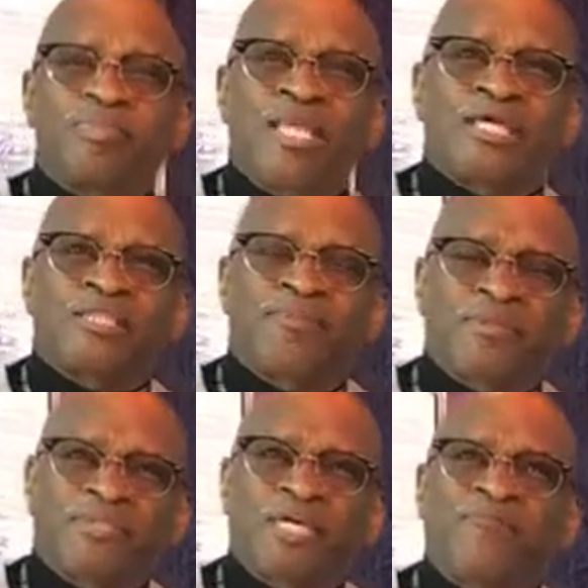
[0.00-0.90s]
the
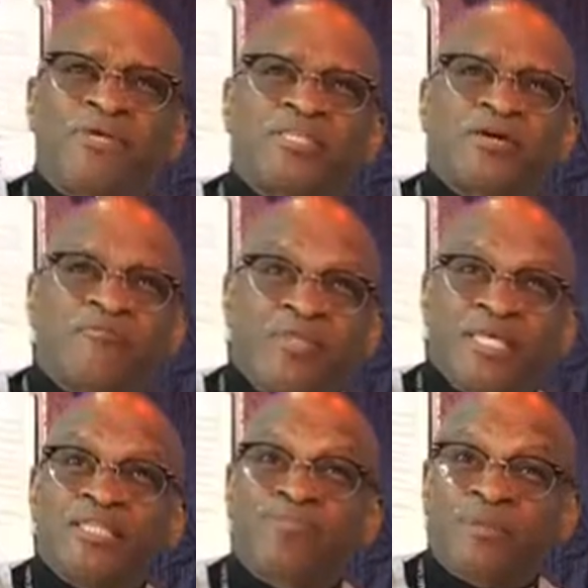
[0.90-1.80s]
specifics of
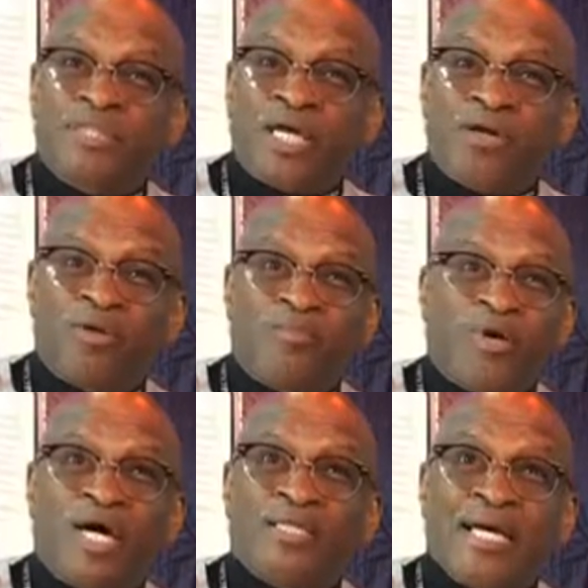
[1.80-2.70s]
this particular
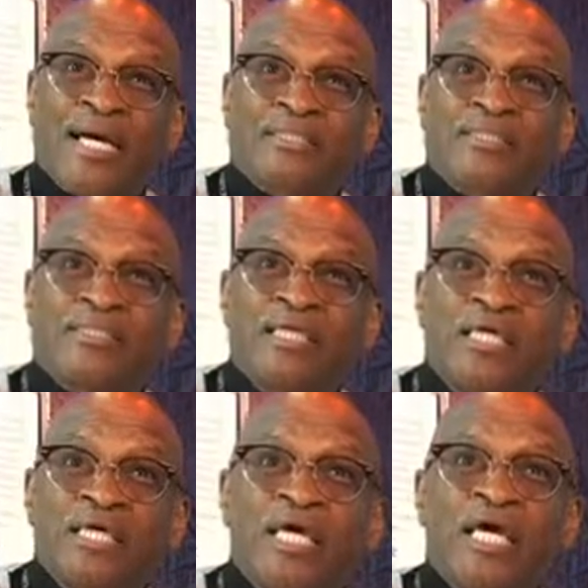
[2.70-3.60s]
broadcast
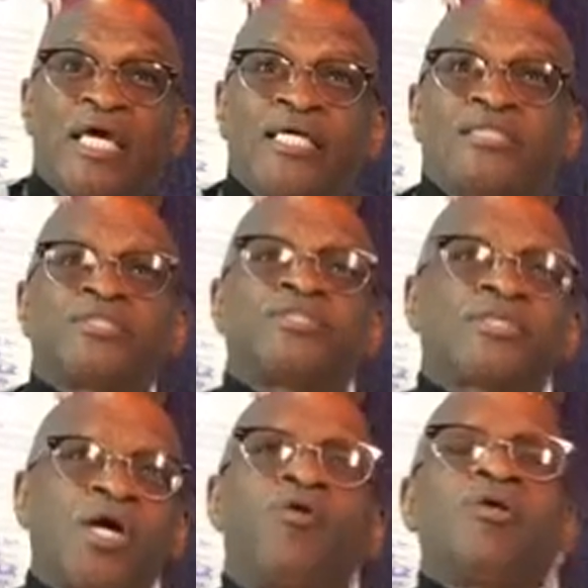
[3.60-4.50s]
is
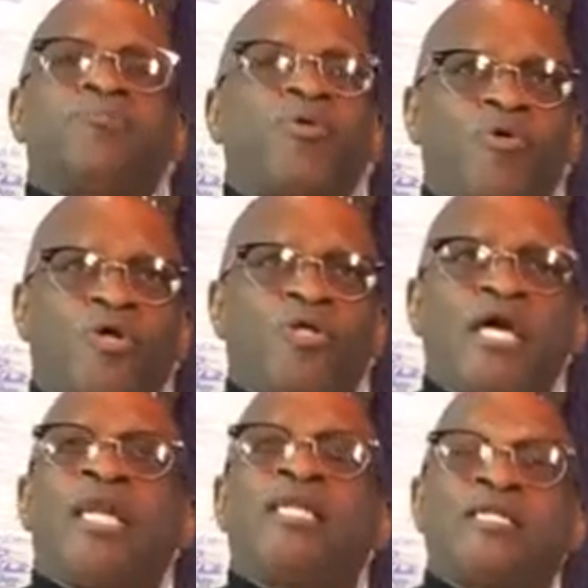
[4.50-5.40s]
so important
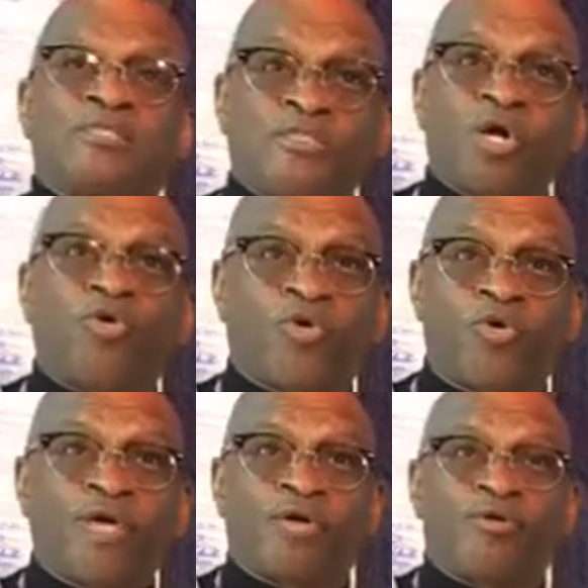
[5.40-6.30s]
and it is so
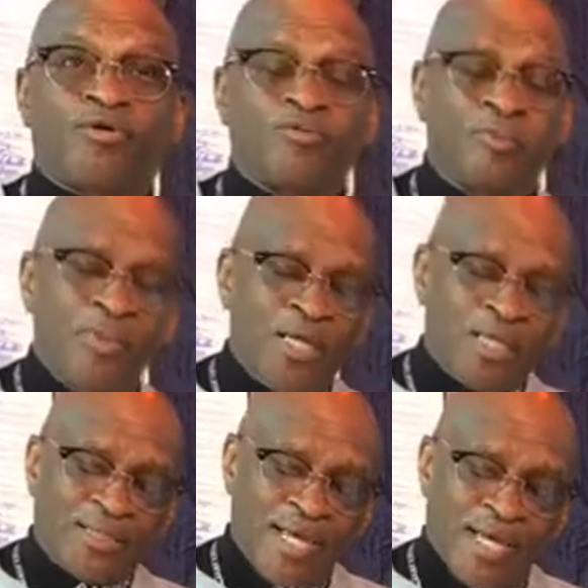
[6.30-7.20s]
critical
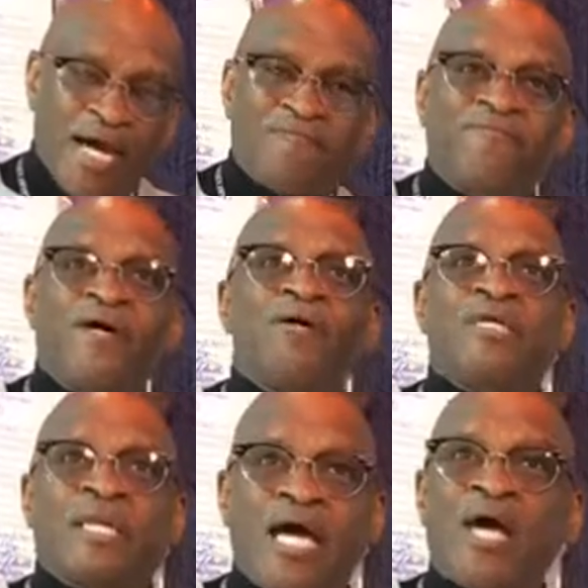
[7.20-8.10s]
that I felt
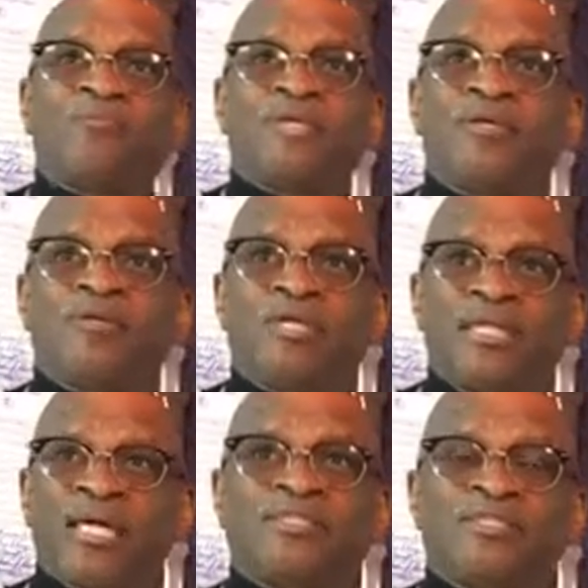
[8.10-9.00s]
it absolutely
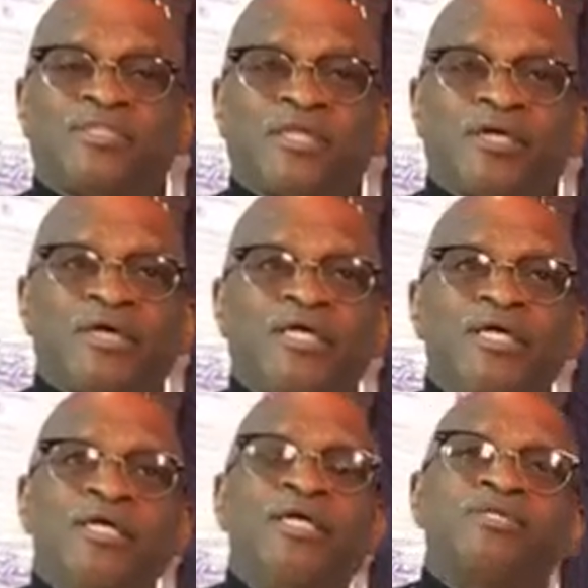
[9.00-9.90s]
necessary
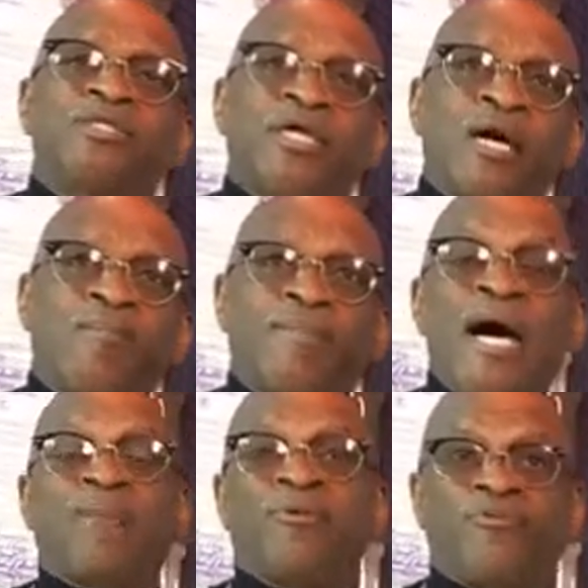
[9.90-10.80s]
to come
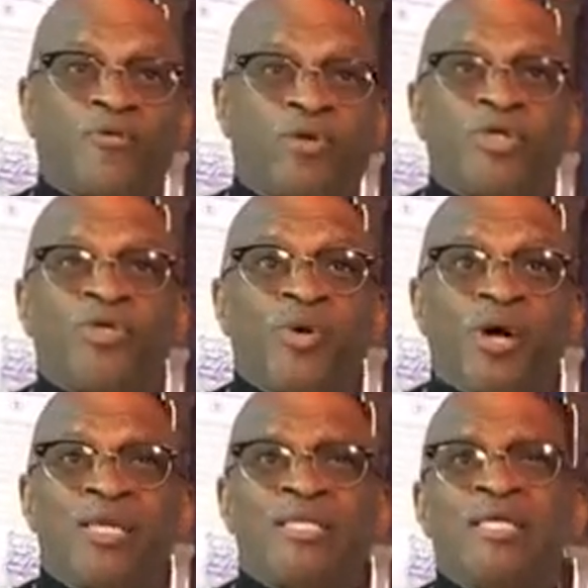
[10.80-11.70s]
back before you
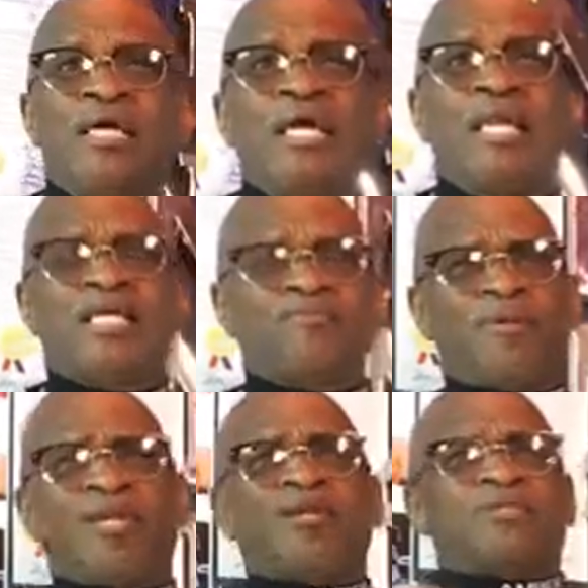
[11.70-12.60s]
all. And let's
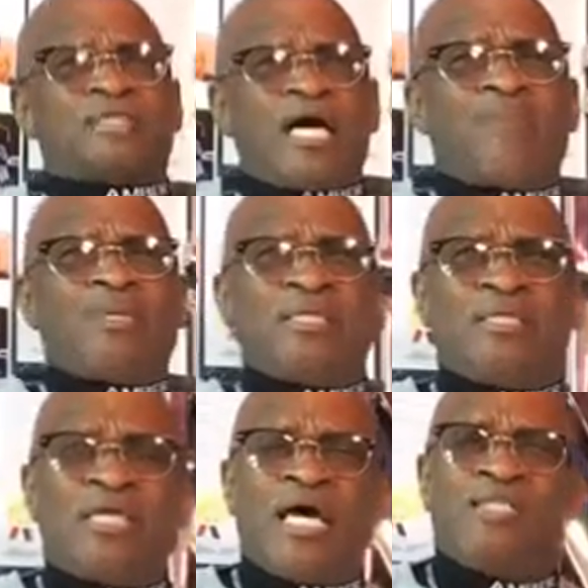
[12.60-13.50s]
spend a little time
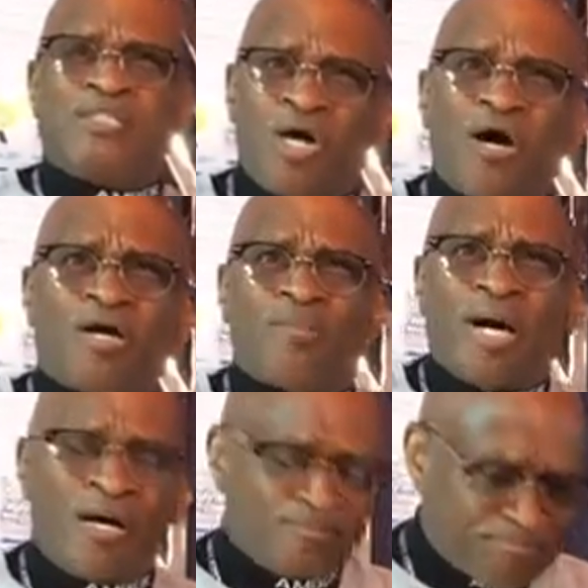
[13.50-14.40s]
and talk
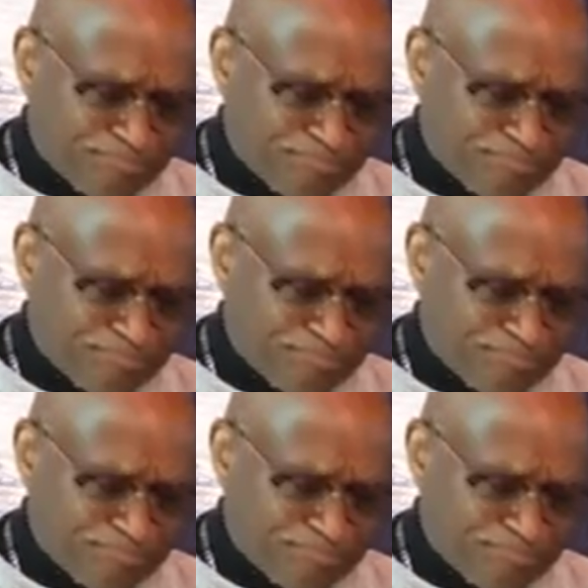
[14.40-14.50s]
about